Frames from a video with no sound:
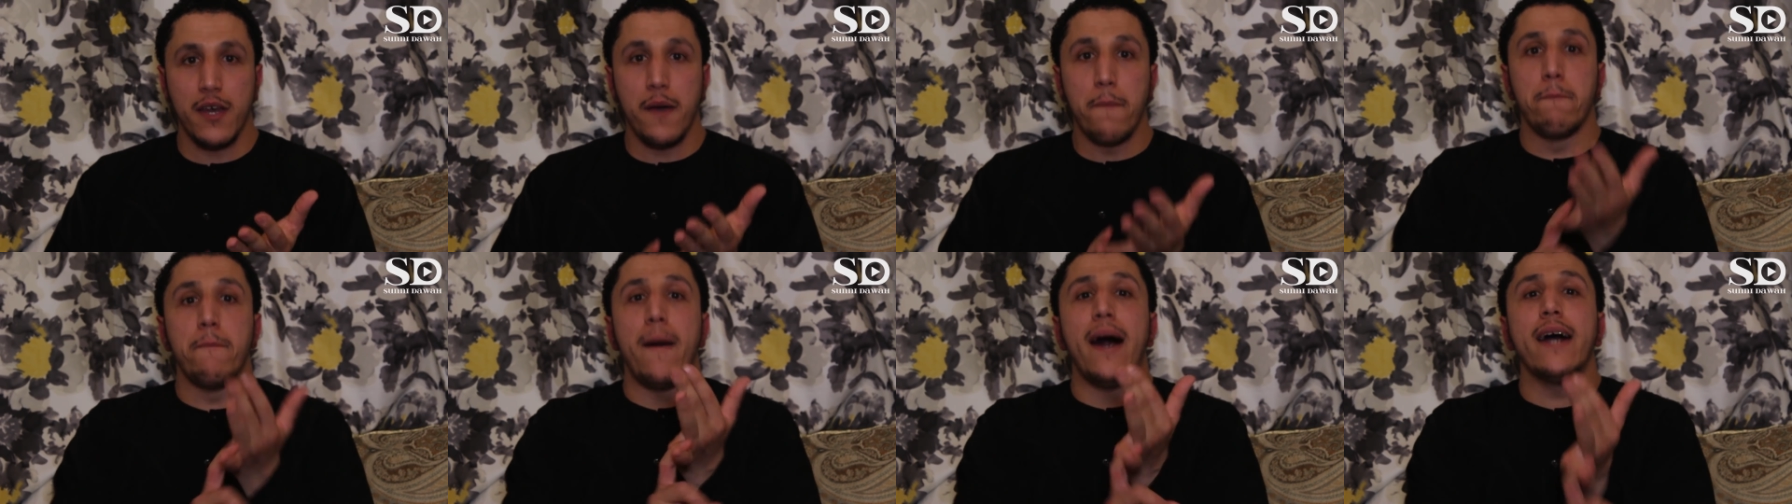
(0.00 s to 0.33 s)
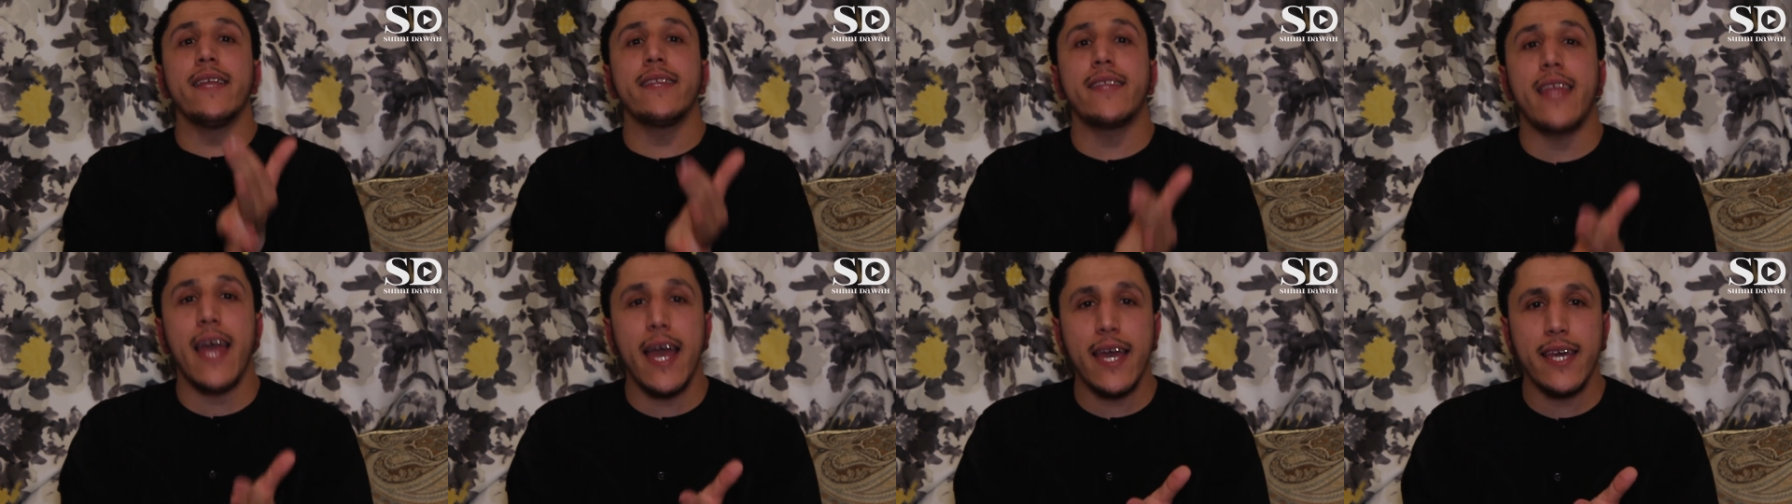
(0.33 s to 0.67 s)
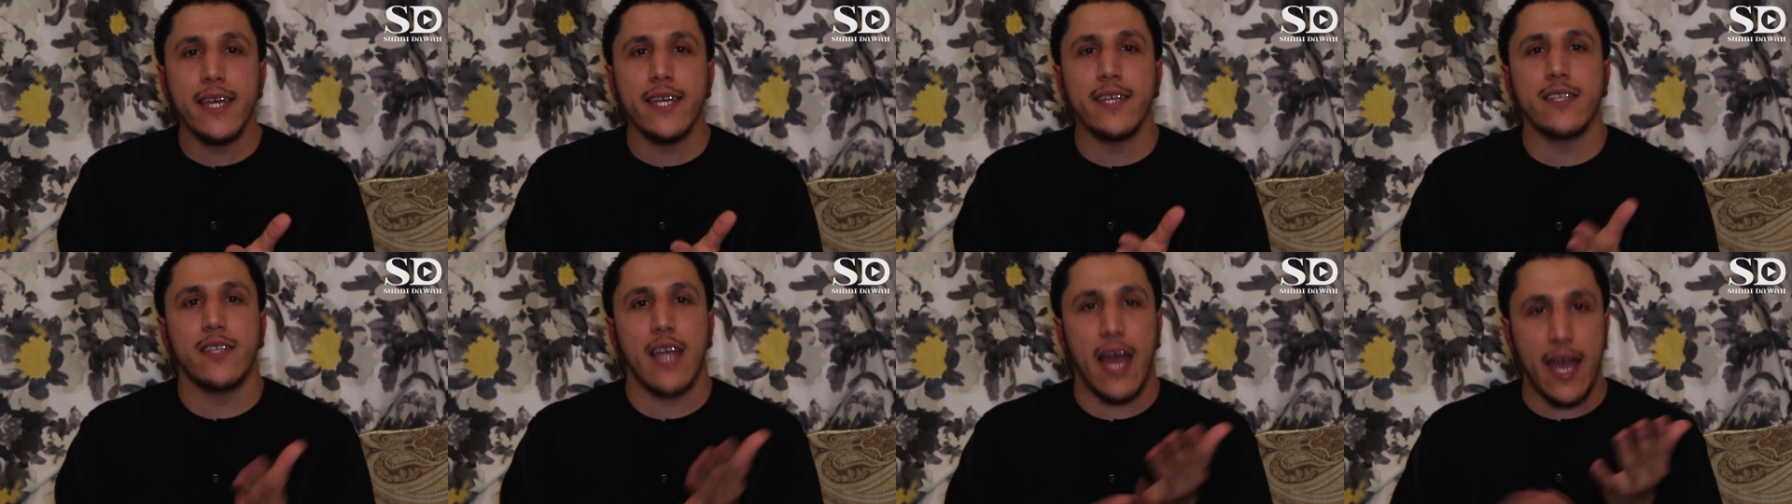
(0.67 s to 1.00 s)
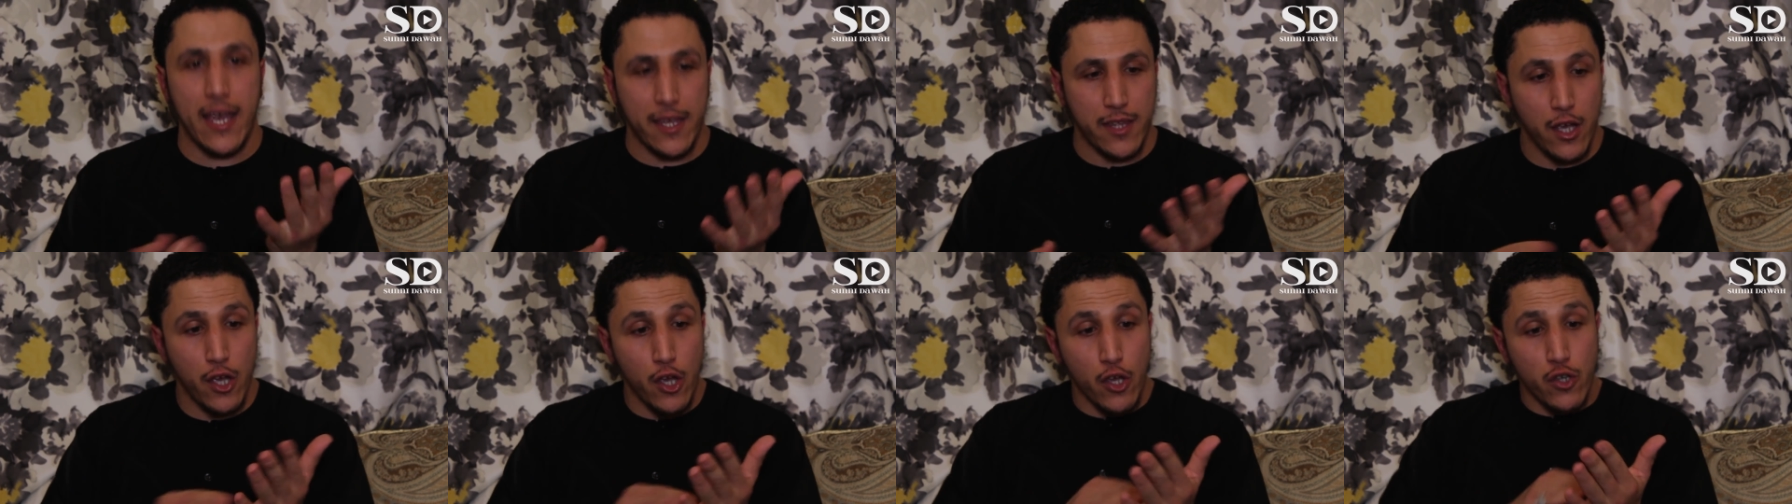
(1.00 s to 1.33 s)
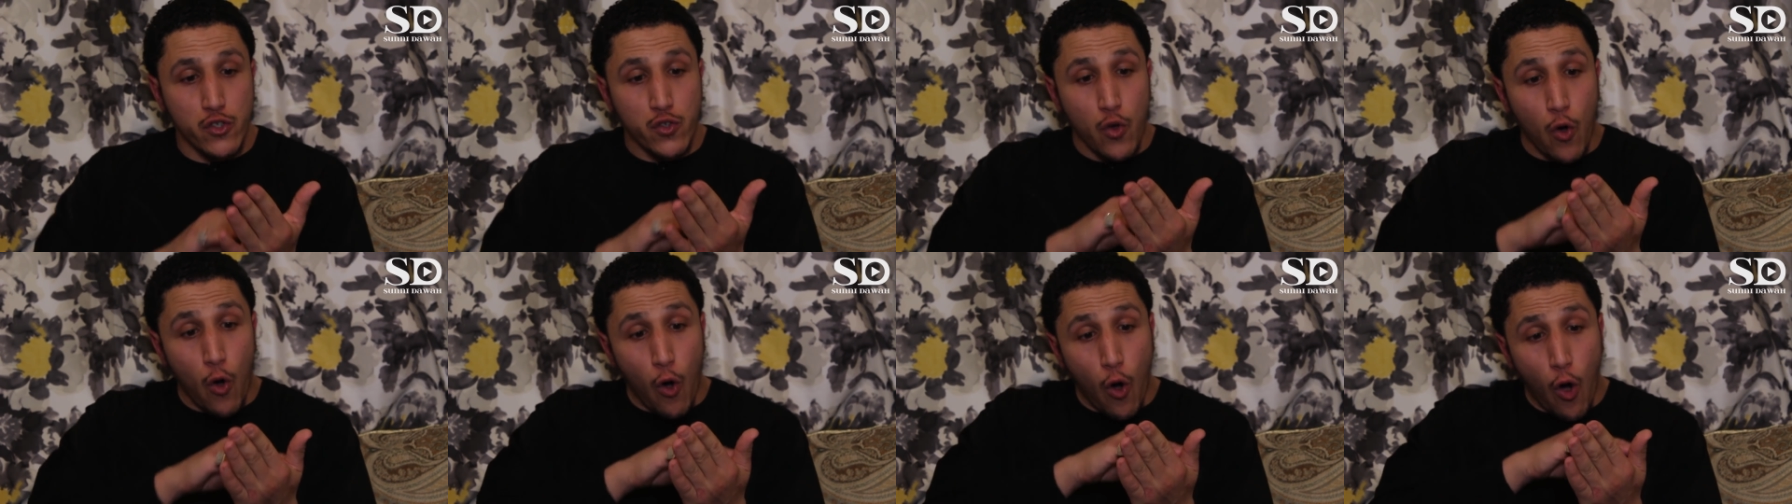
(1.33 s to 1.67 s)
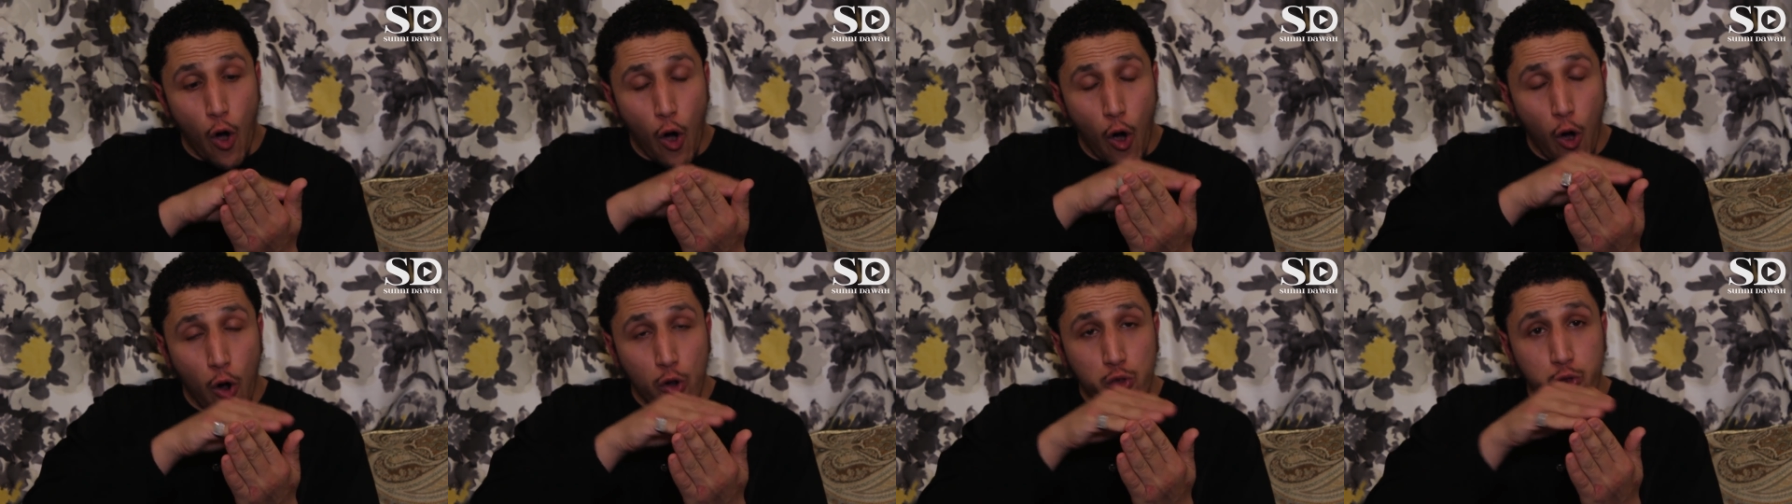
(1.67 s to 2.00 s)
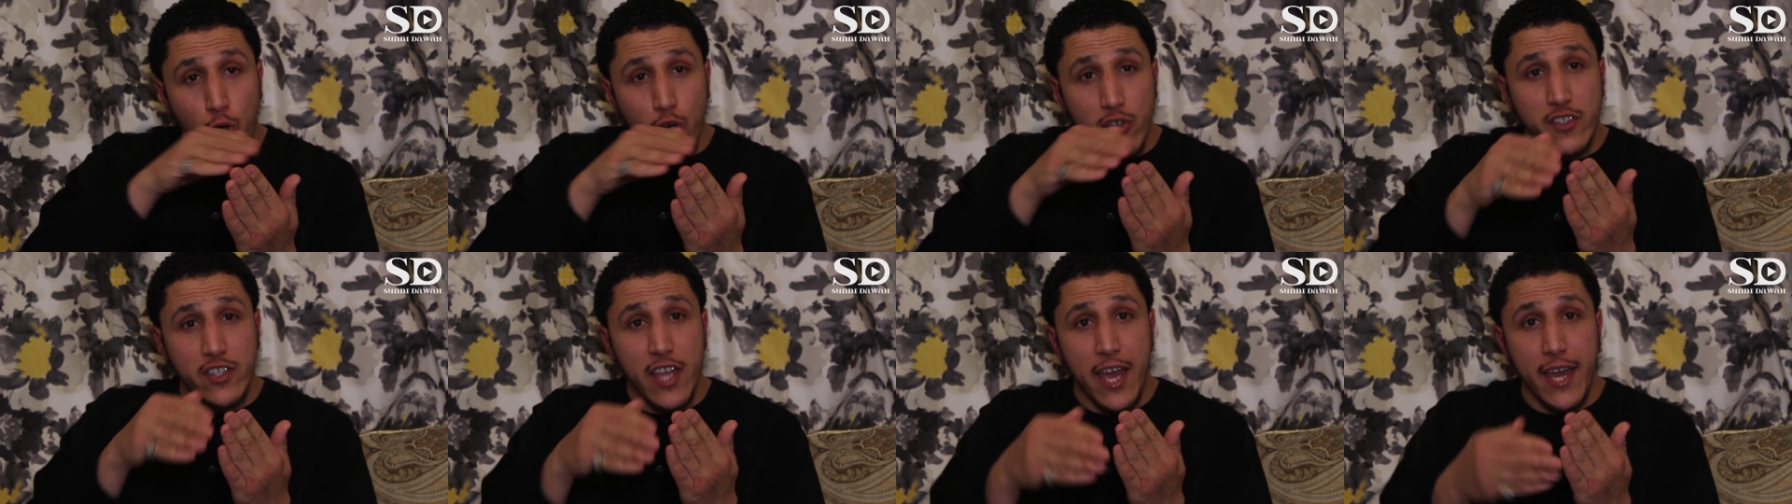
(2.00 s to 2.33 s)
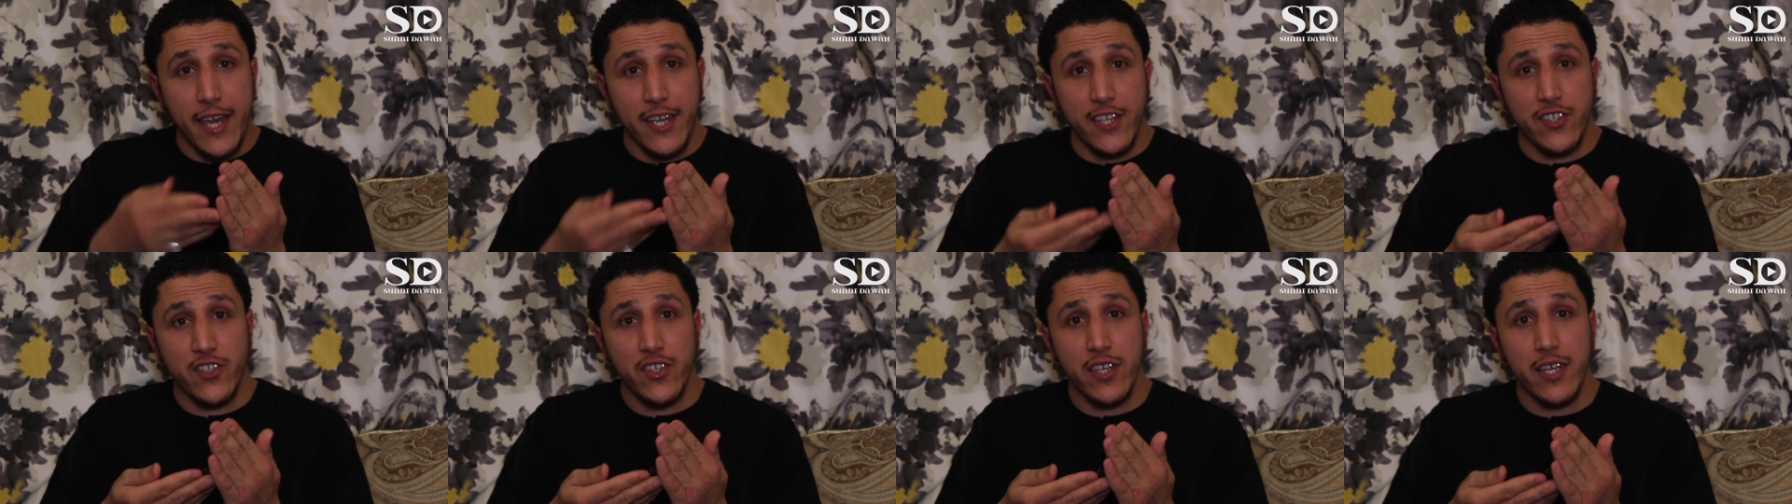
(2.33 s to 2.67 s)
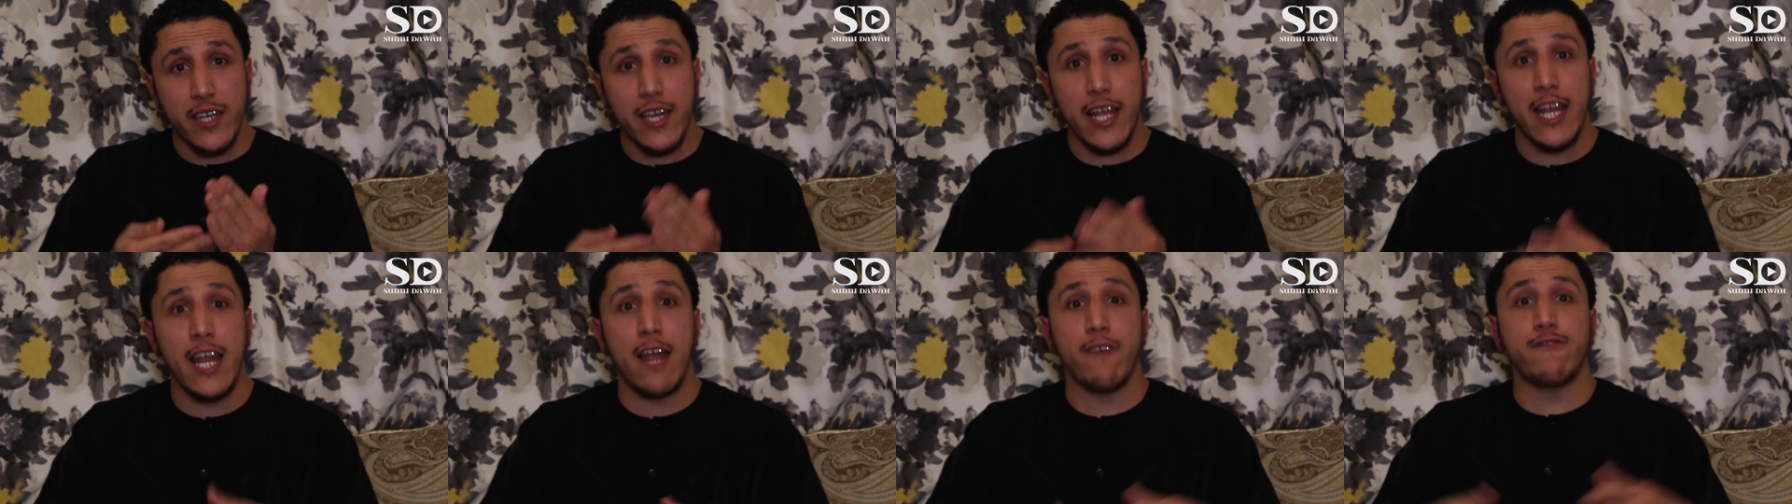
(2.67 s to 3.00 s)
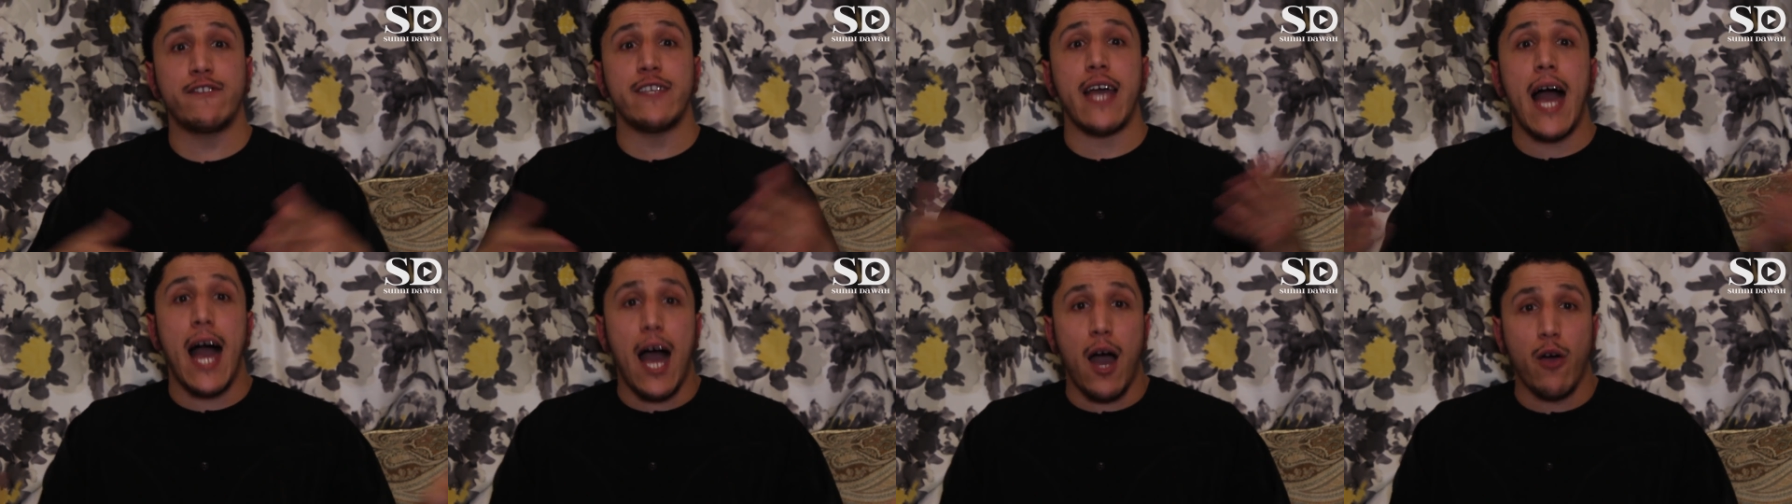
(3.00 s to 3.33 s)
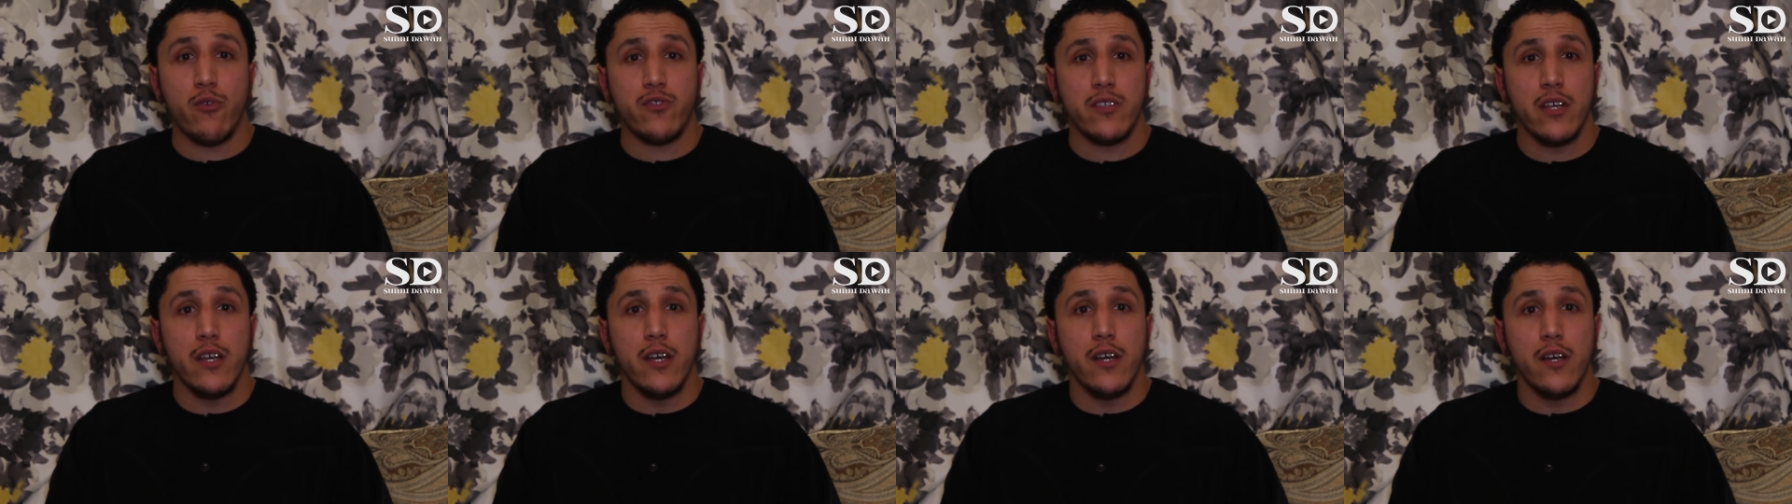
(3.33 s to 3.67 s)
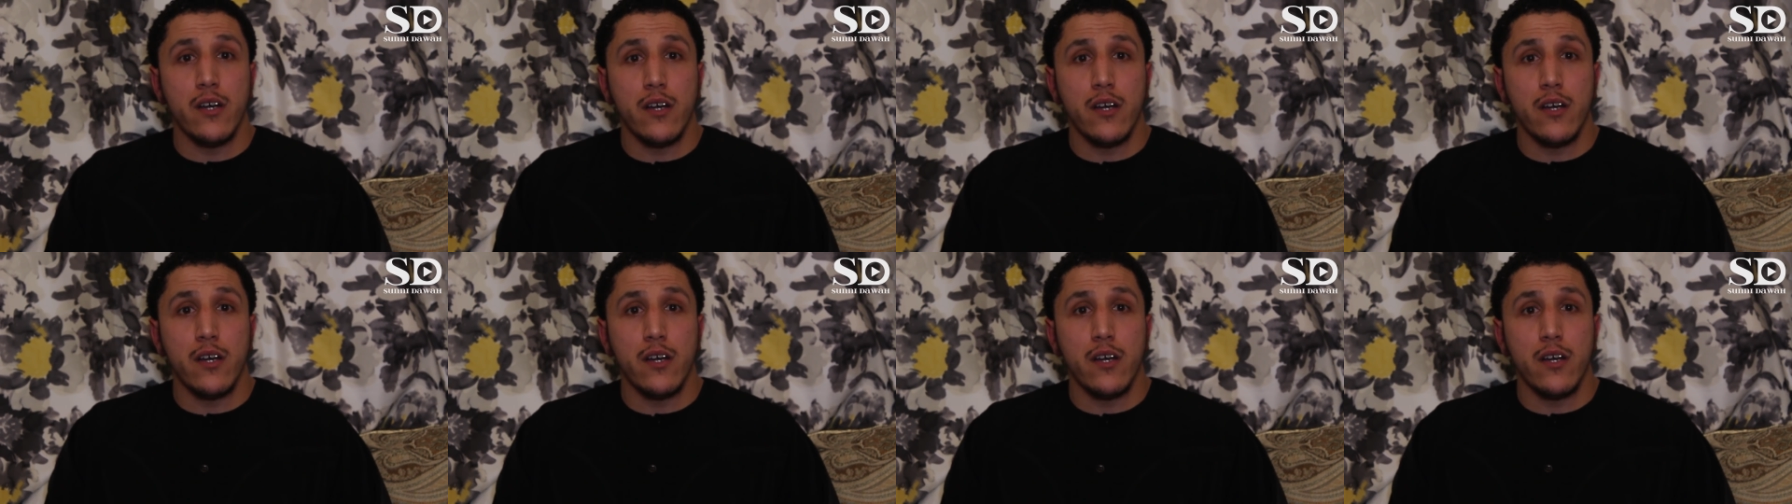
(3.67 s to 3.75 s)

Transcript: Monday, he died. So all those days, he left it out